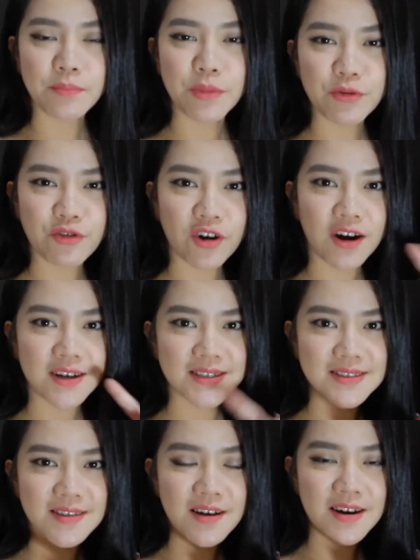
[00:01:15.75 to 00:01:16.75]
Before I
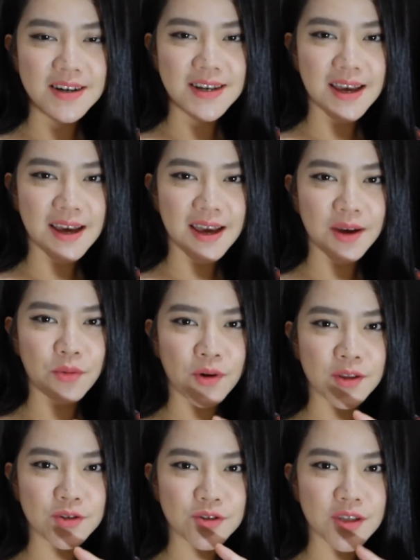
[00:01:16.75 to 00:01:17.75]
start, I
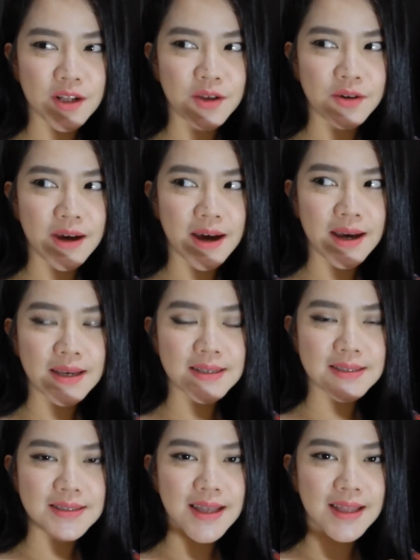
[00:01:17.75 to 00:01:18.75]
want to tell you
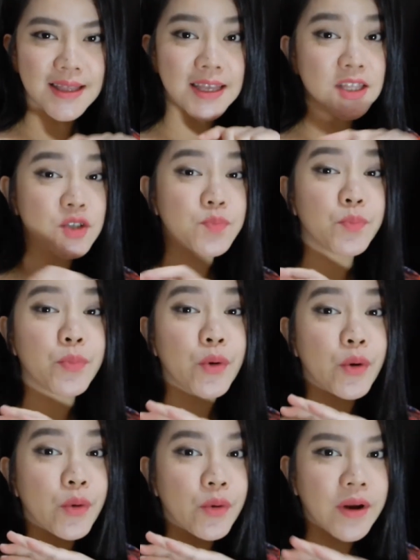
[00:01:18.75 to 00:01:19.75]
guys that it's
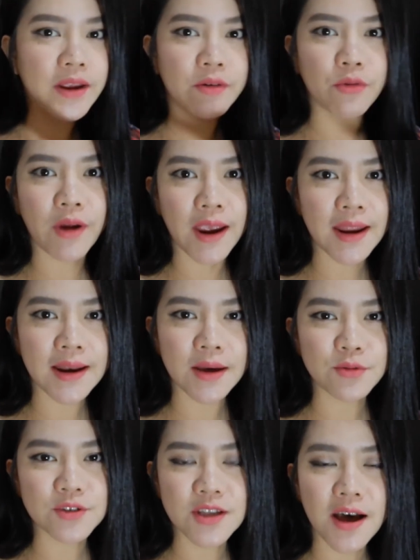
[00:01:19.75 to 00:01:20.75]
pouring rain
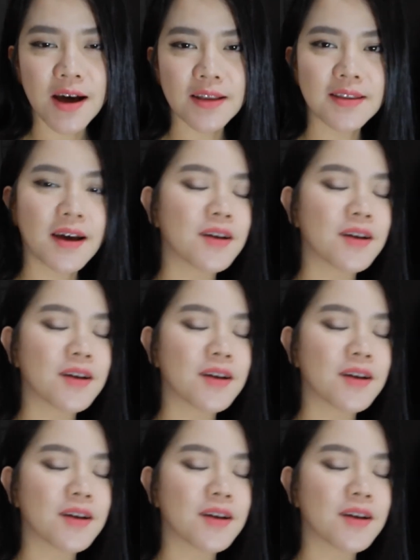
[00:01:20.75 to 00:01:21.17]
outside.